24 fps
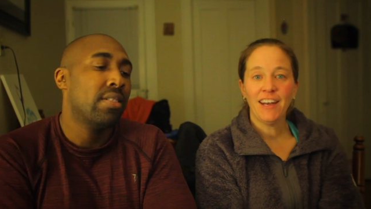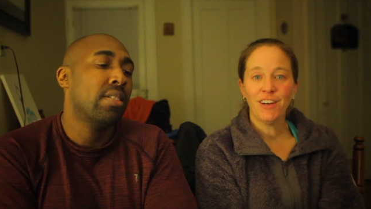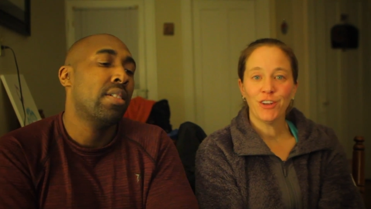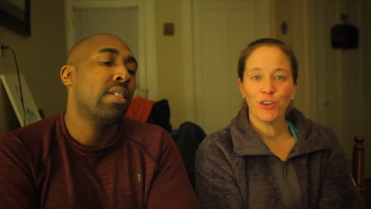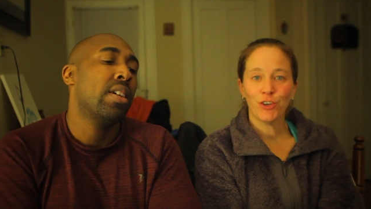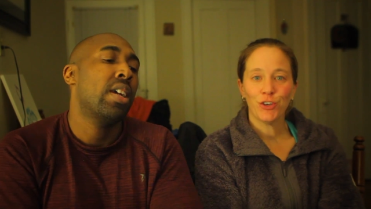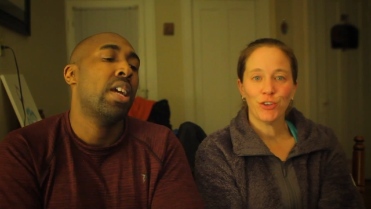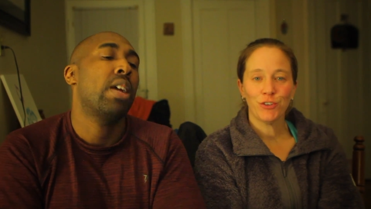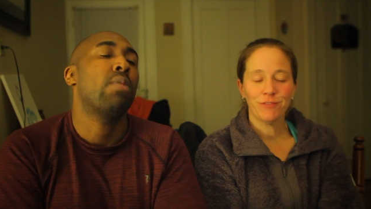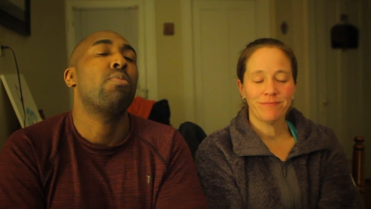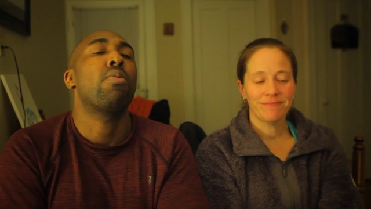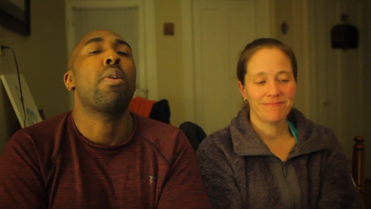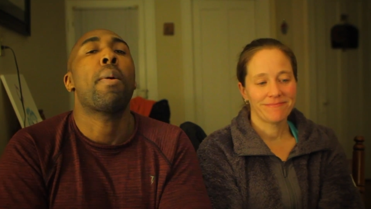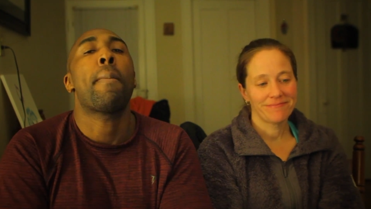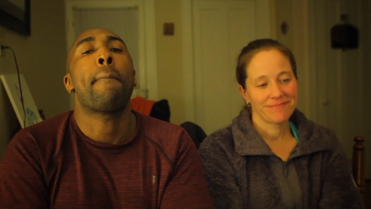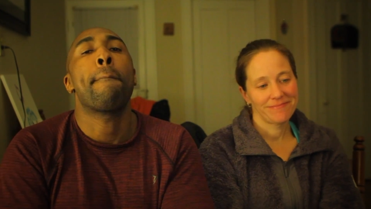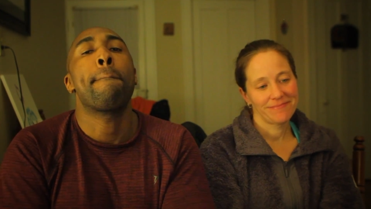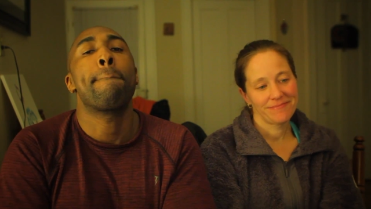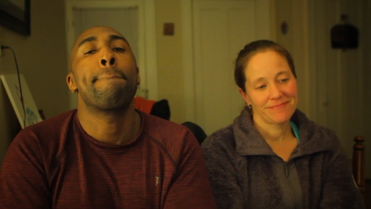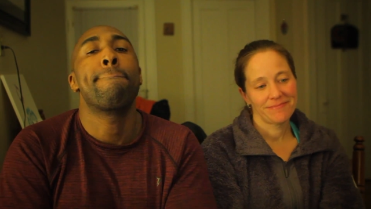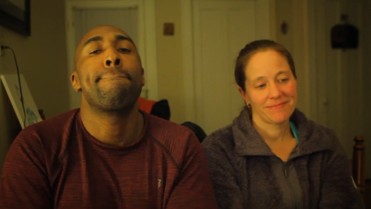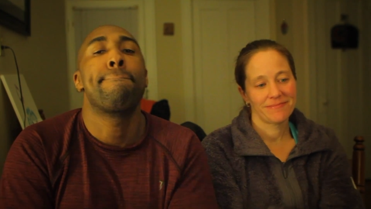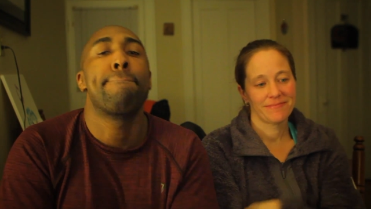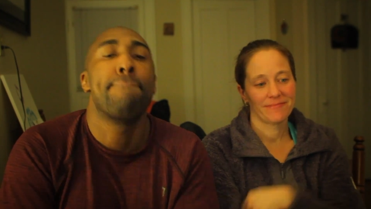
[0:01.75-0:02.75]
Speaker 1: I'm Nicole.
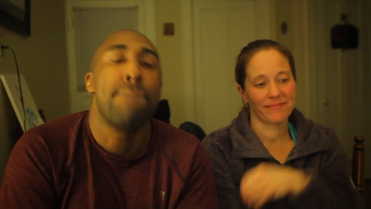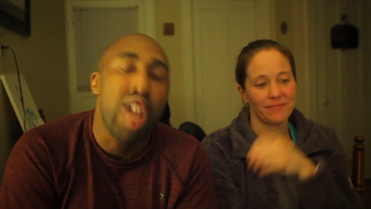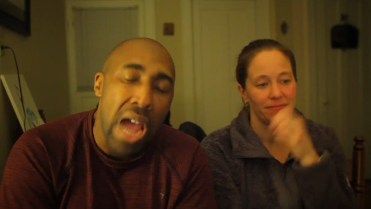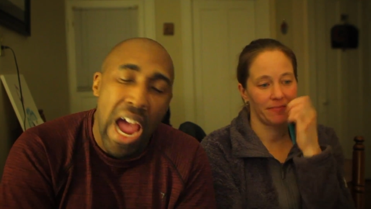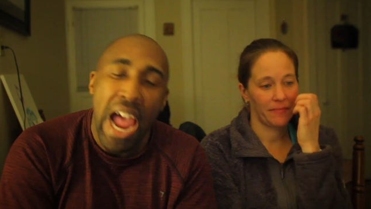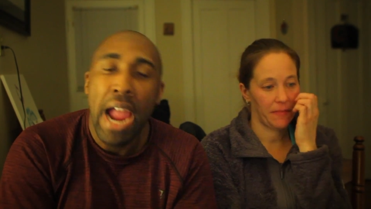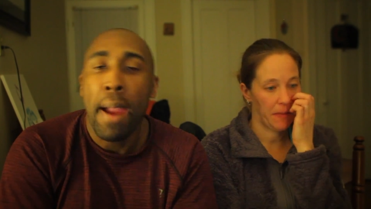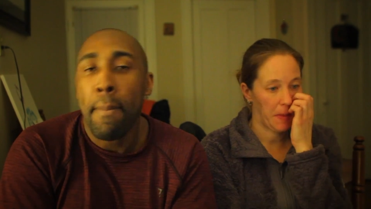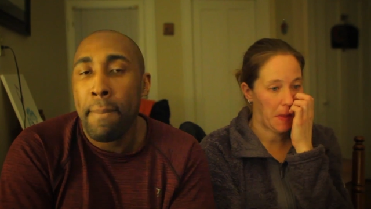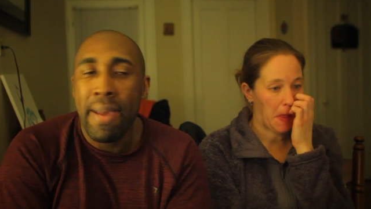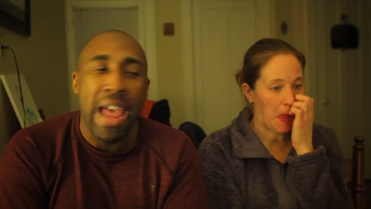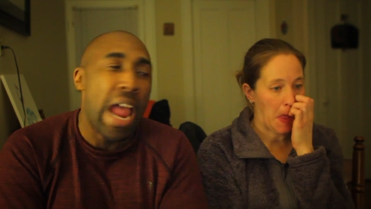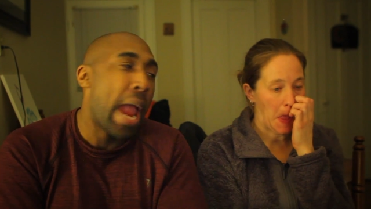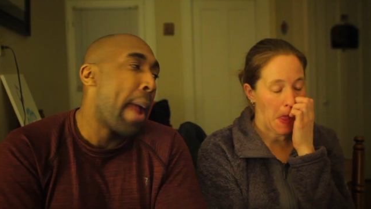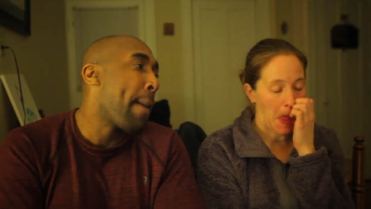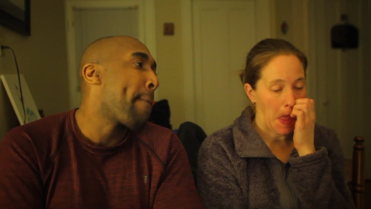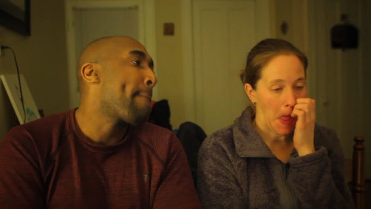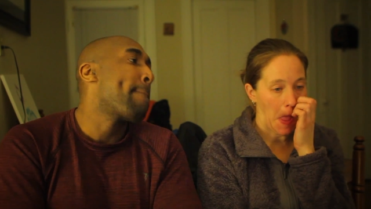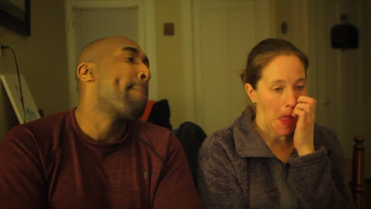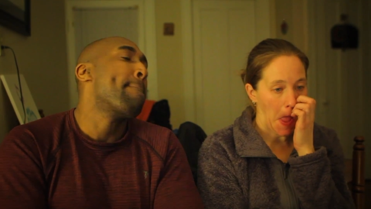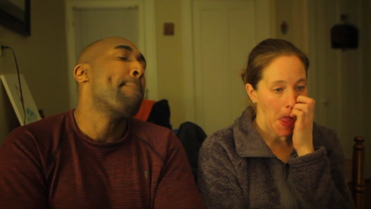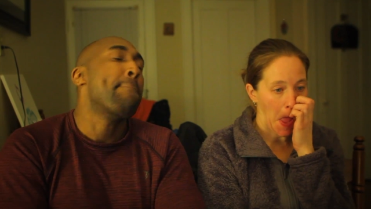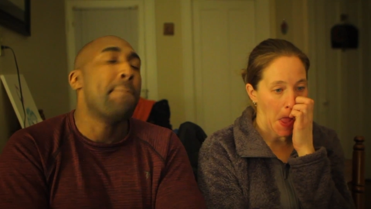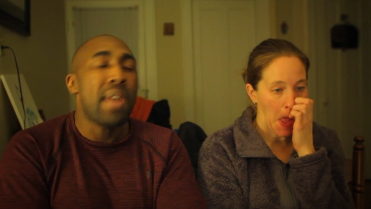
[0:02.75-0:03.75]
Well, back, back,
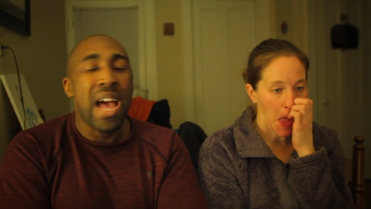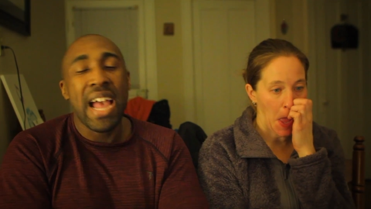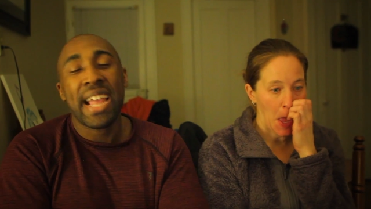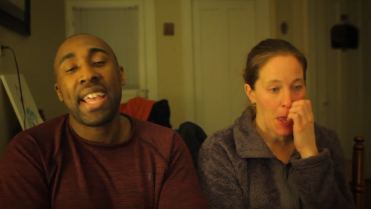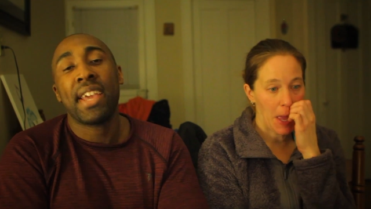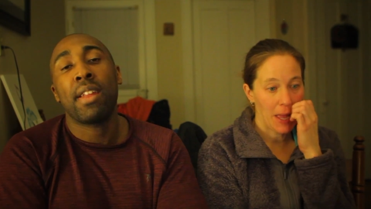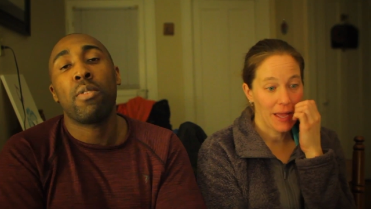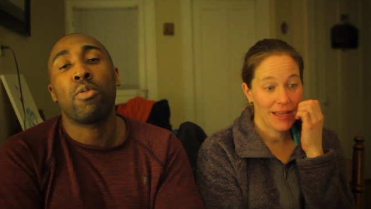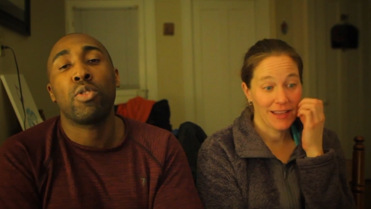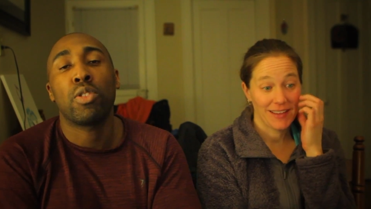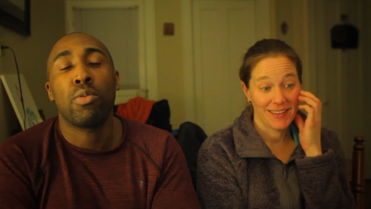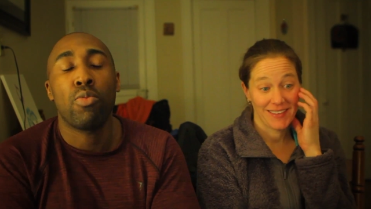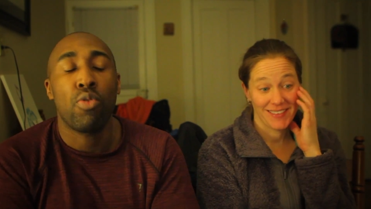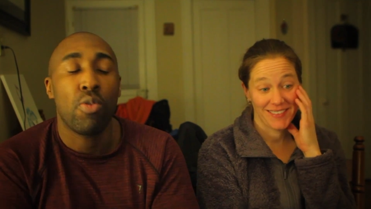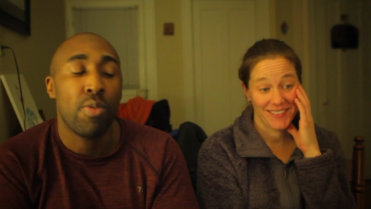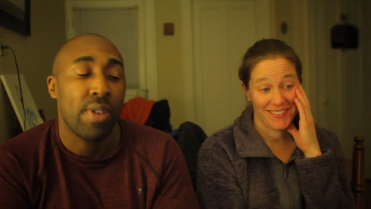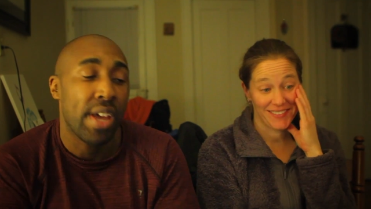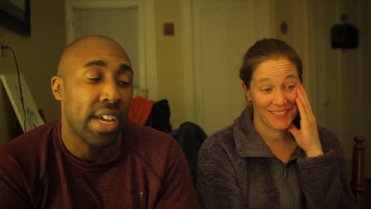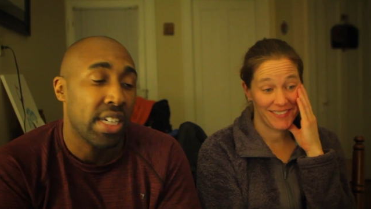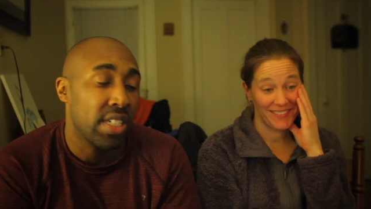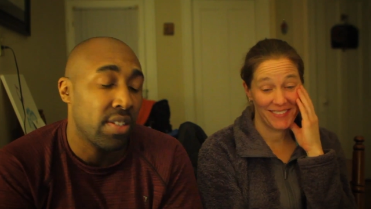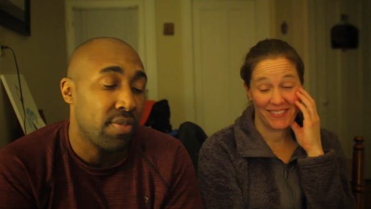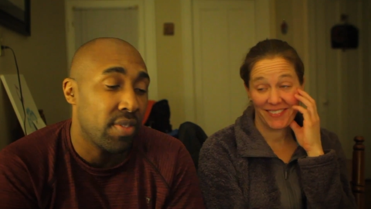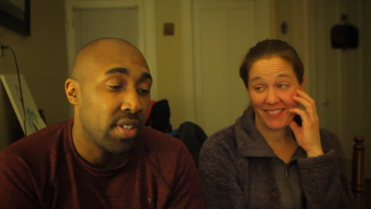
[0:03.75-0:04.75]
back into with some more
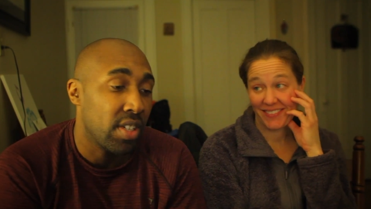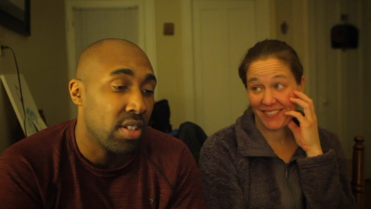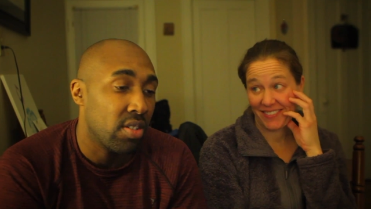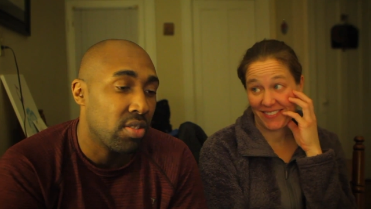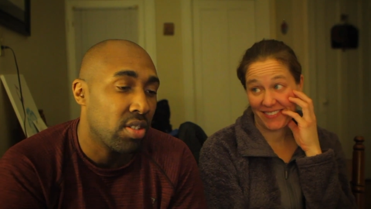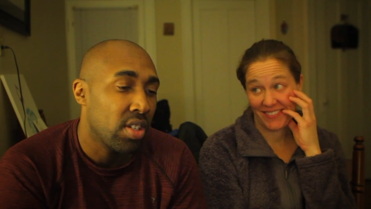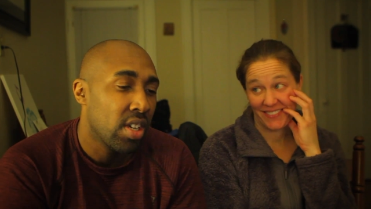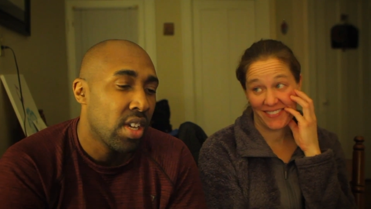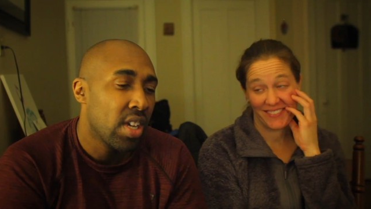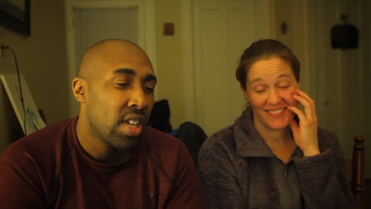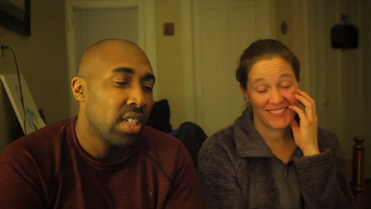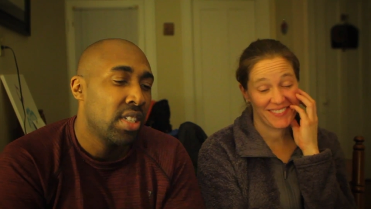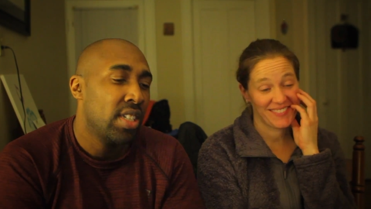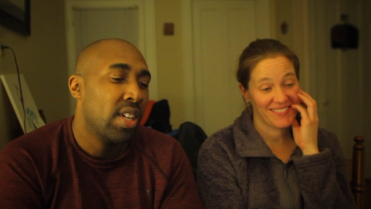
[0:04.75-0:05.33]
reaction videos.